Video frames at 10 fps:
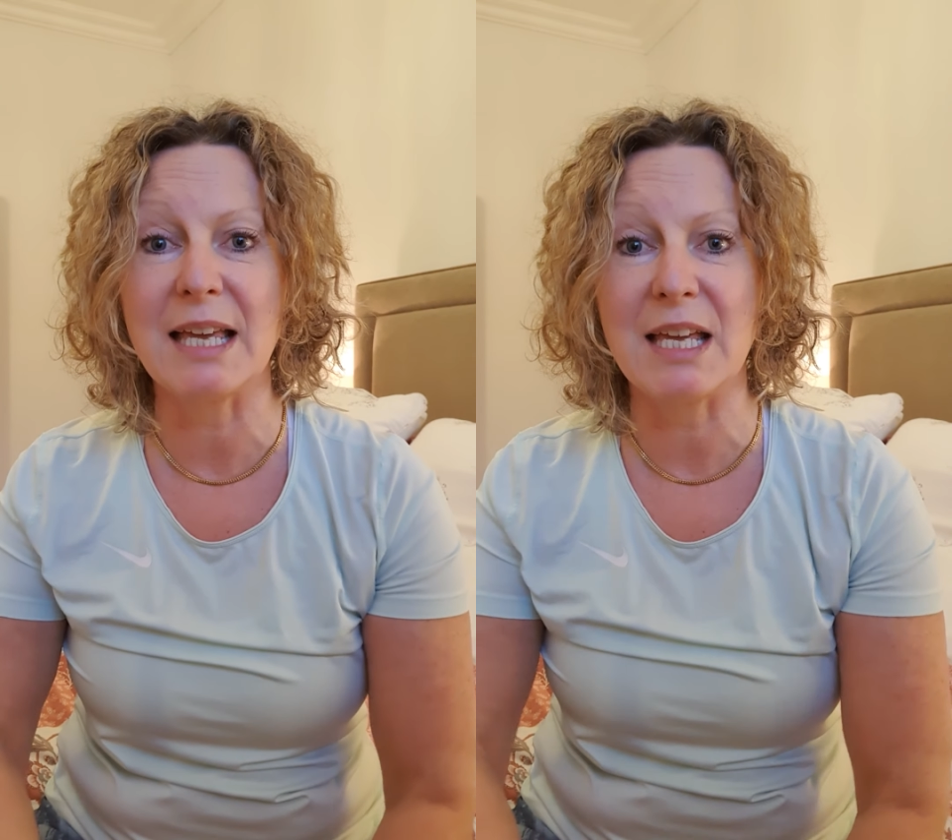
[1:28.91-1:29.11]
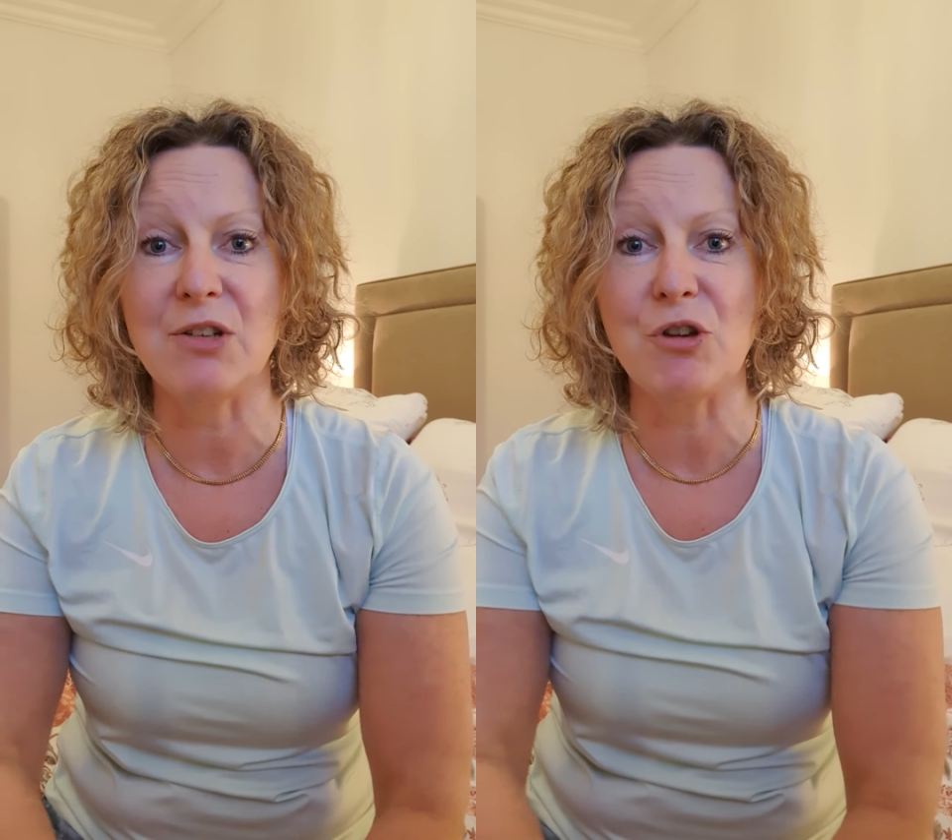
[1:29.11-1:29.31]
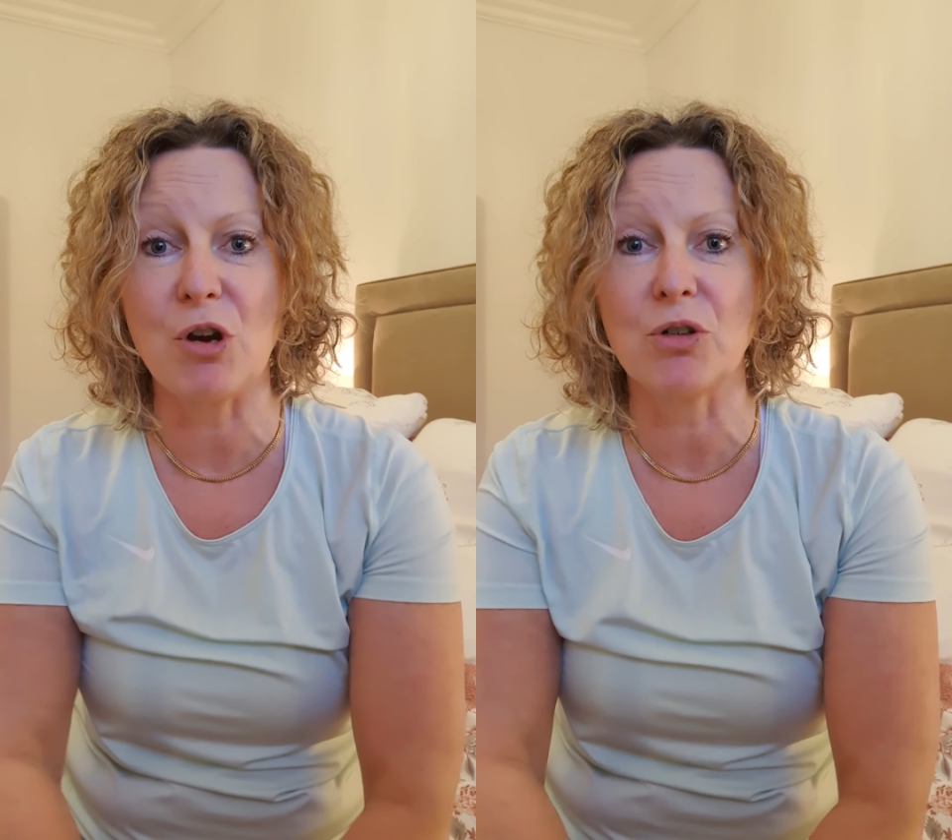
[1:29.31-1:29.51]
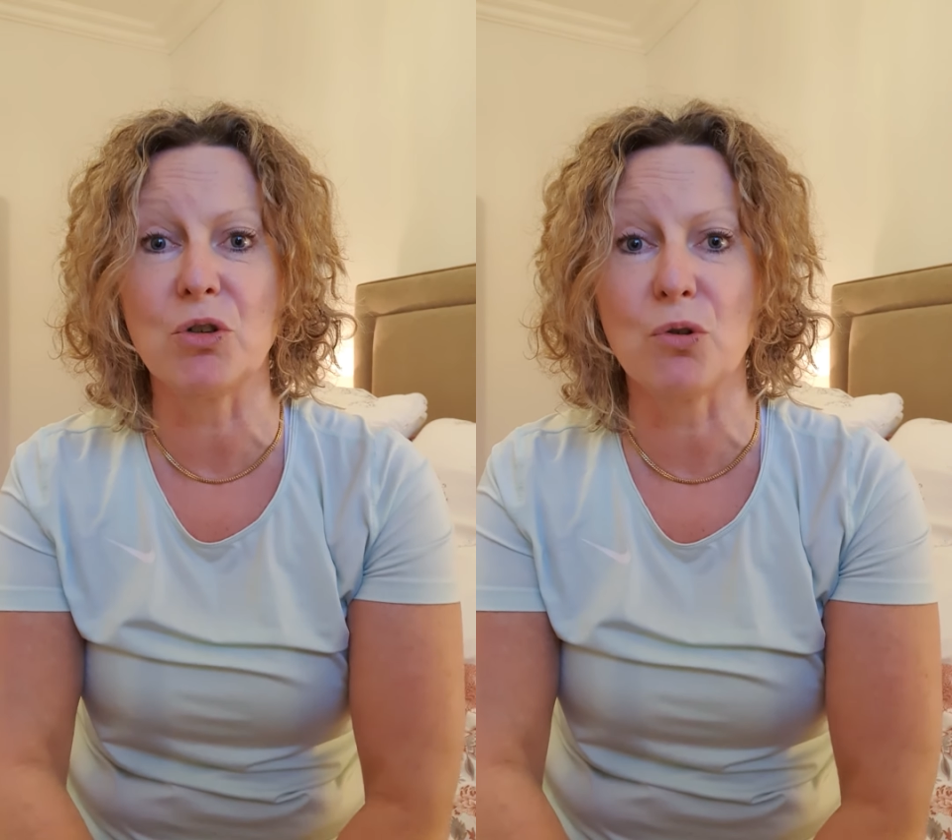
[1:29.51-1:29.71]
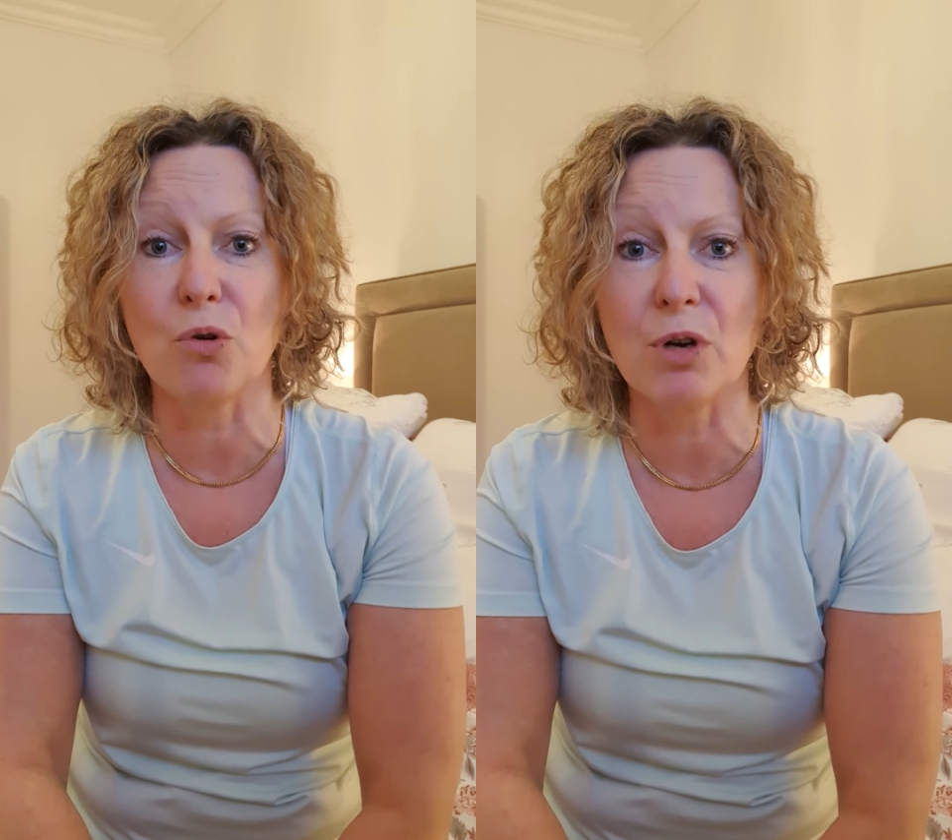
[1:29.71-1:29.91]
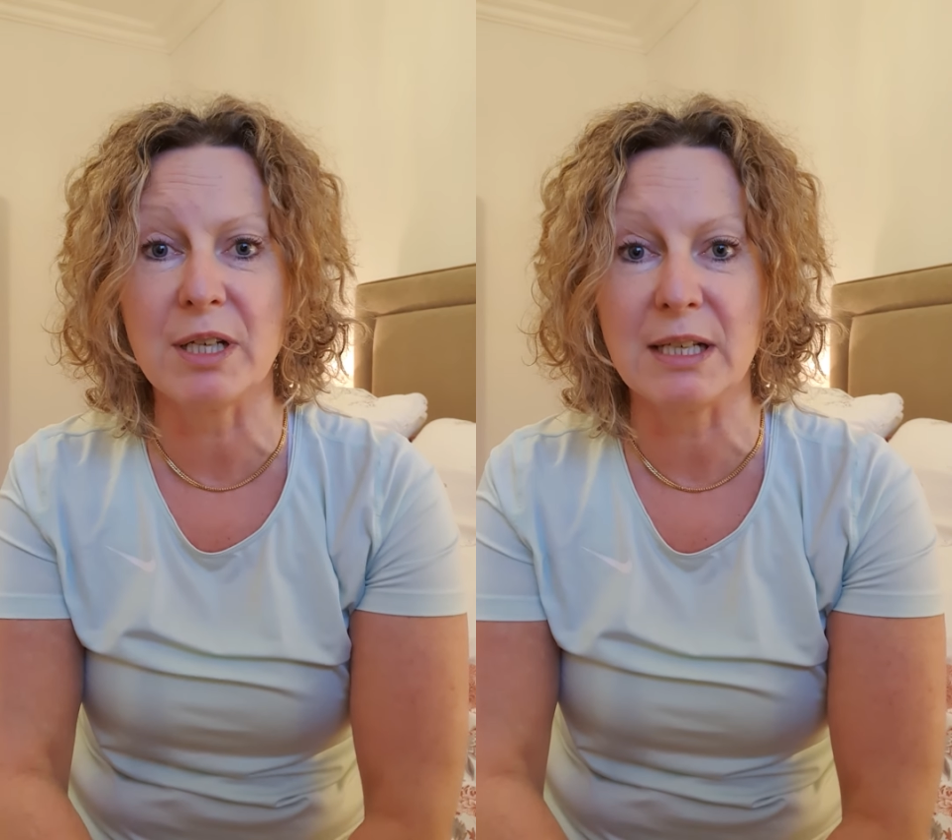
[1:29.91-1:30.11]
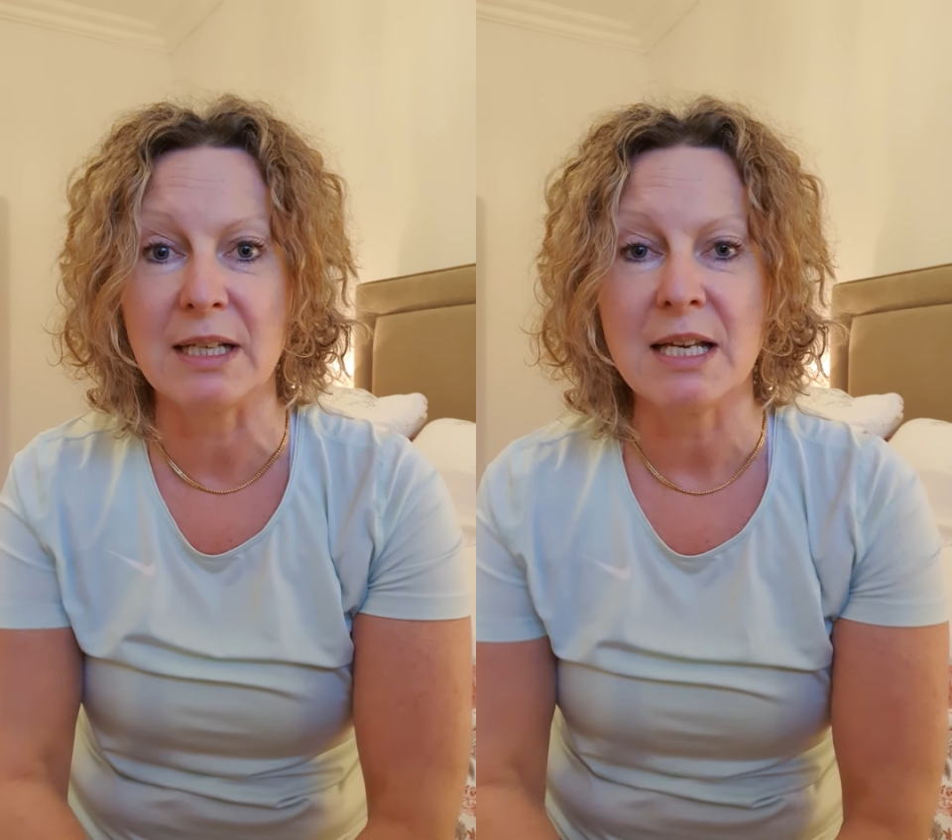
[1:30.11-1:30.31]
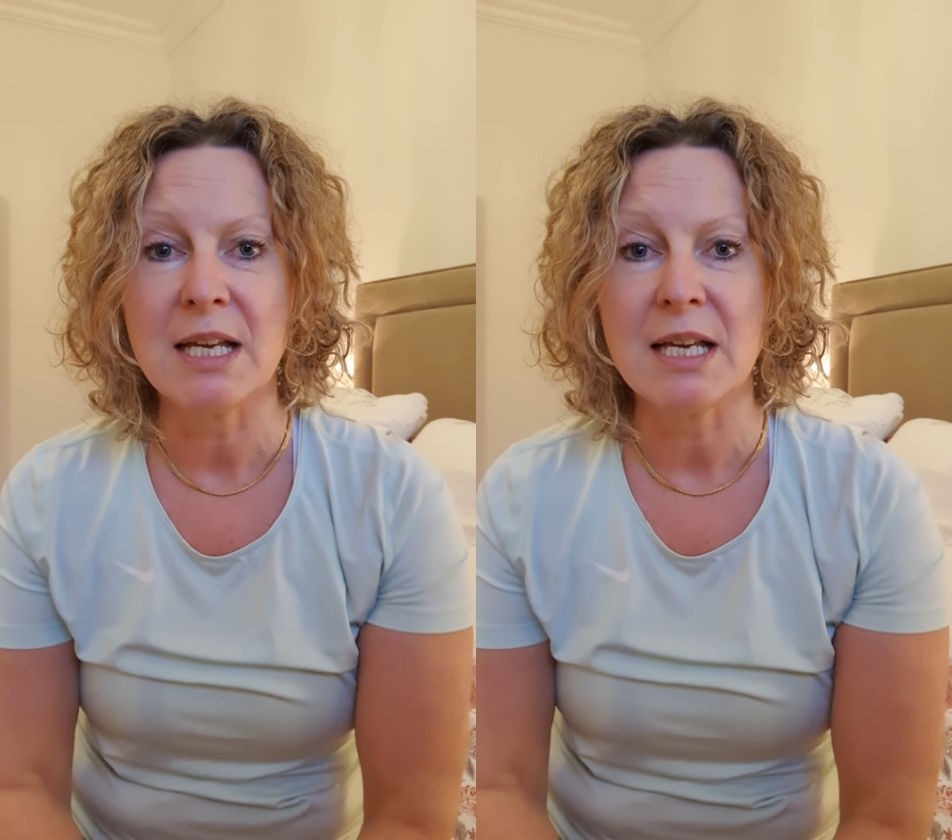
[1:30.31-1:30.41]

in your groin.